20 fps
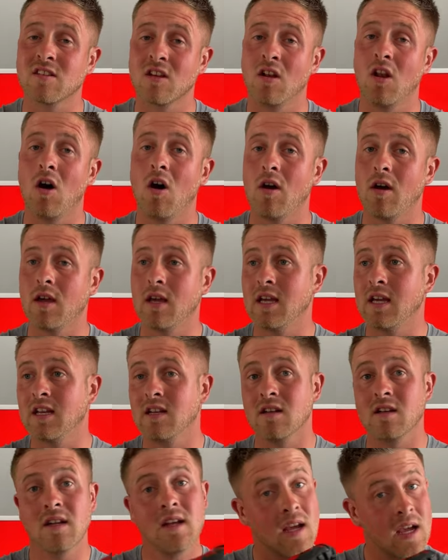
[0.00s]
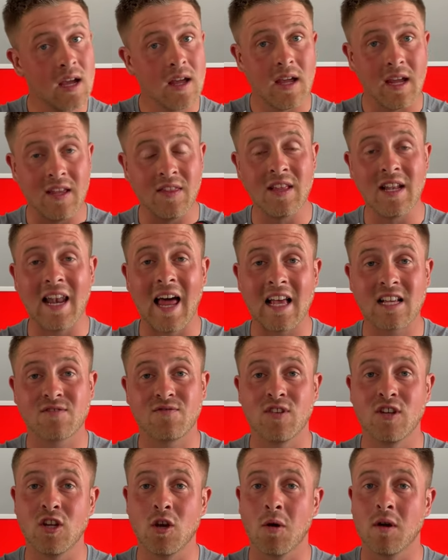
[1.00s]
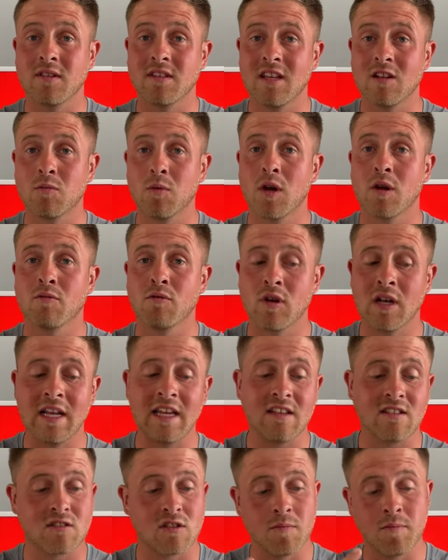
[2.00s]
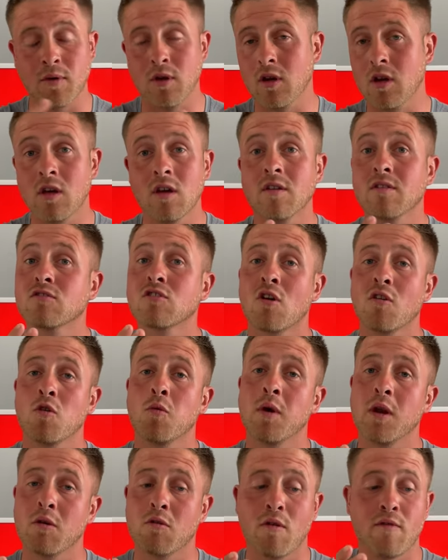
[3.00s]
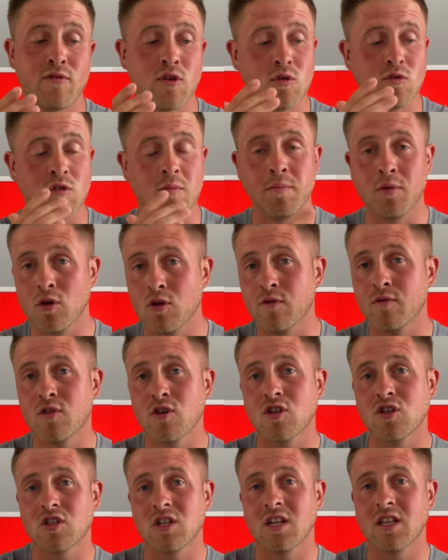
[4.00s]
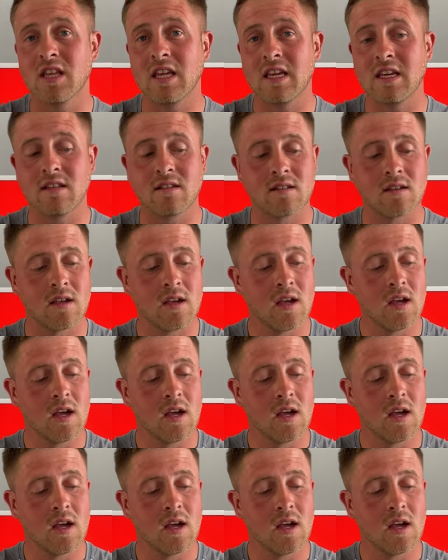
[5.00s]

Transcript: a lot in in the last video I did when I released the blue uh, sorry when I reviewed the blue version of these